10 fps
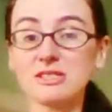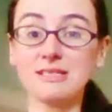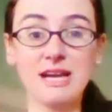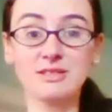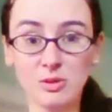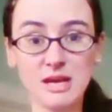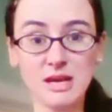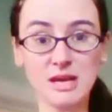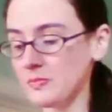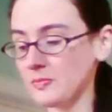like it's,
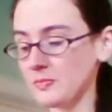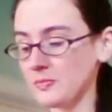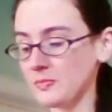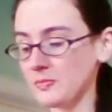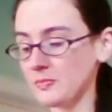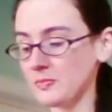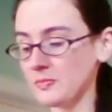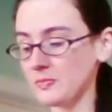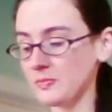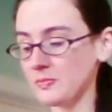
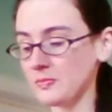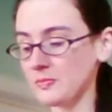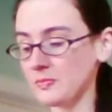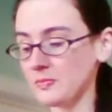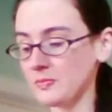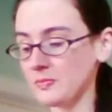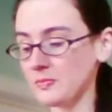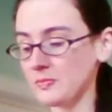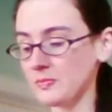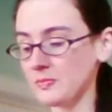and this
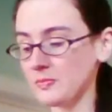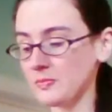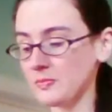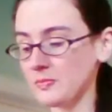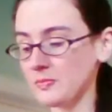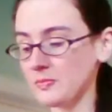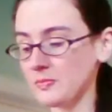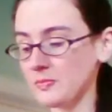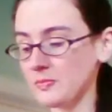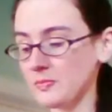reminded me
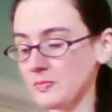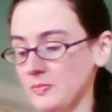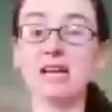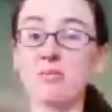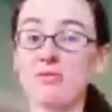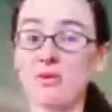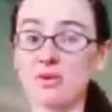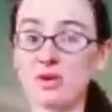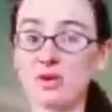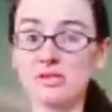of the old
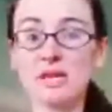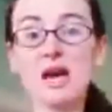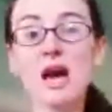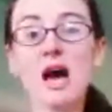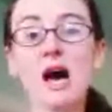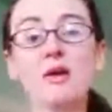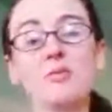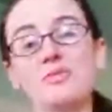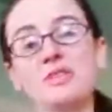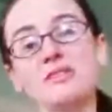Tintype photos.
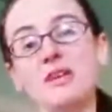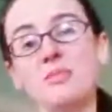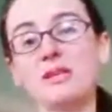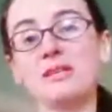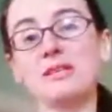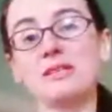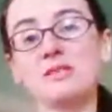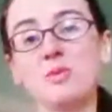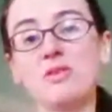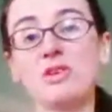
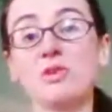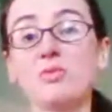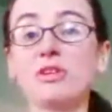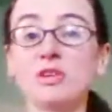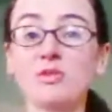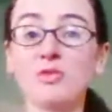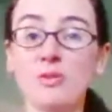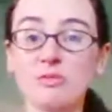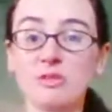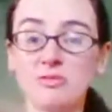Tintype is one of the
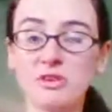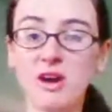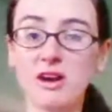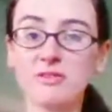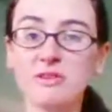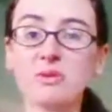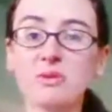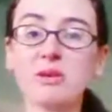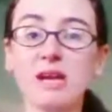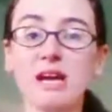original forms of
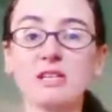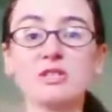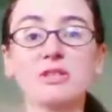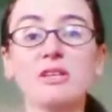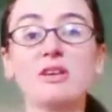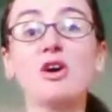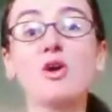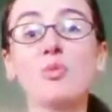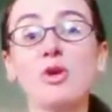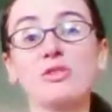photography where they would
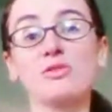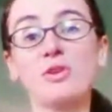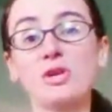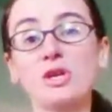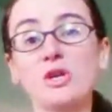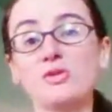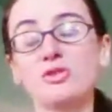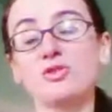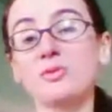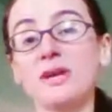actually print the
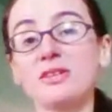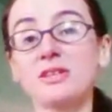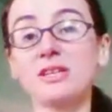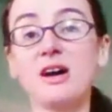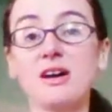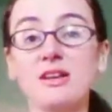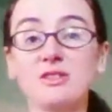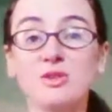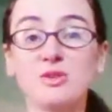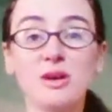photos
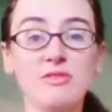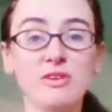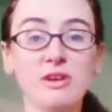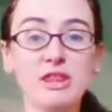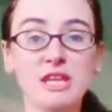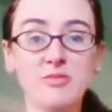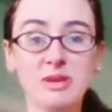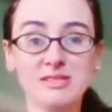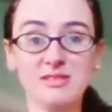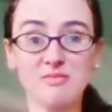directly onto a
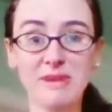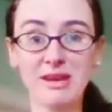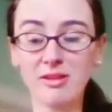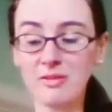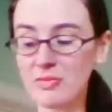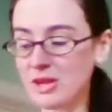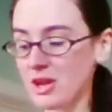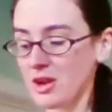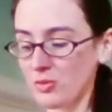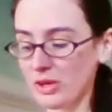very thin piece of
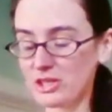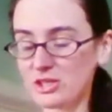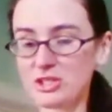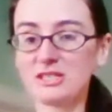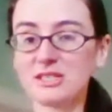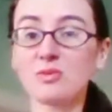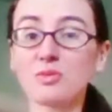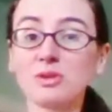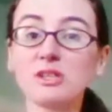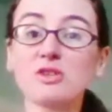metal,
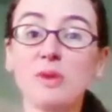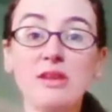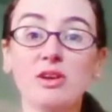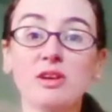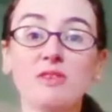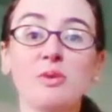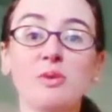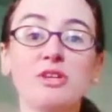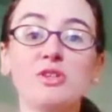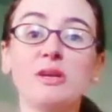which is a really great
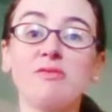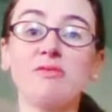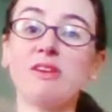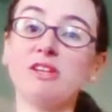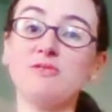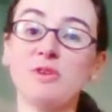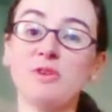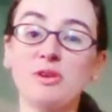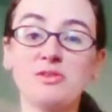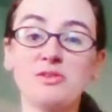look for when you're doing
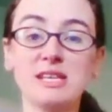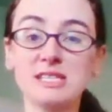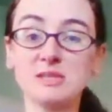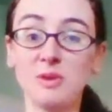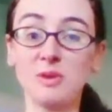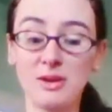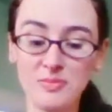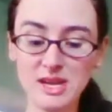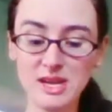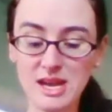vintage photos like this
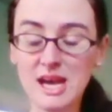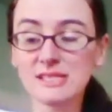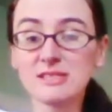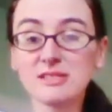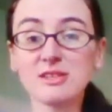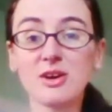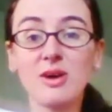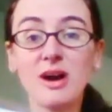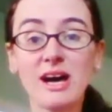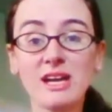one.
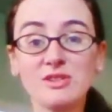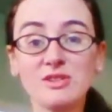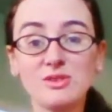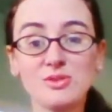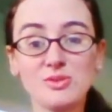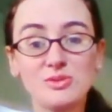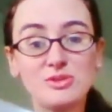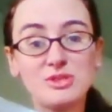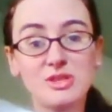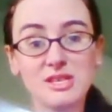So I
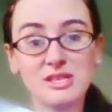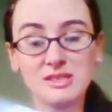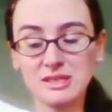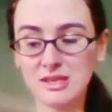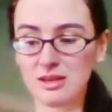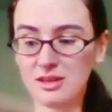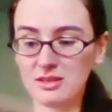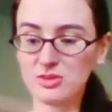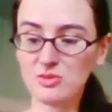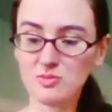used this here
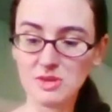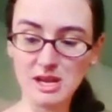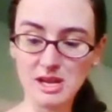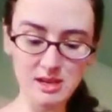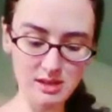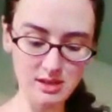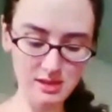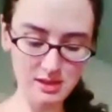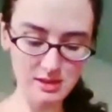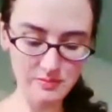to make
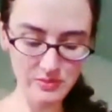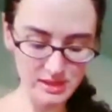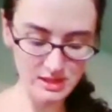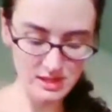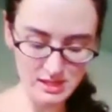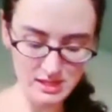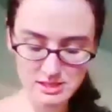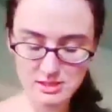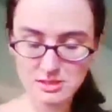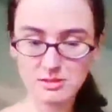
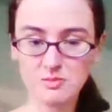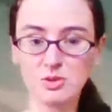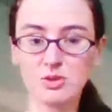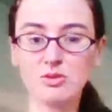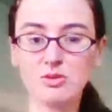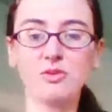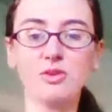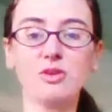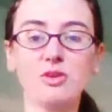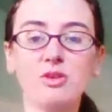this
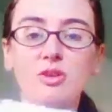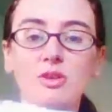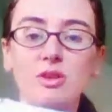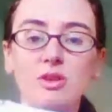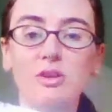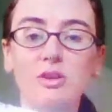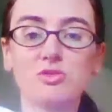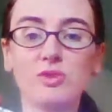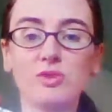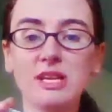beautiful
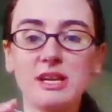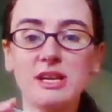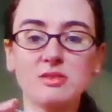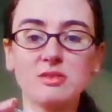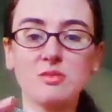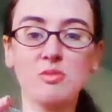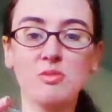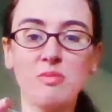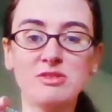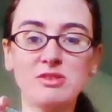Trinket
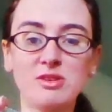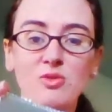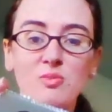memento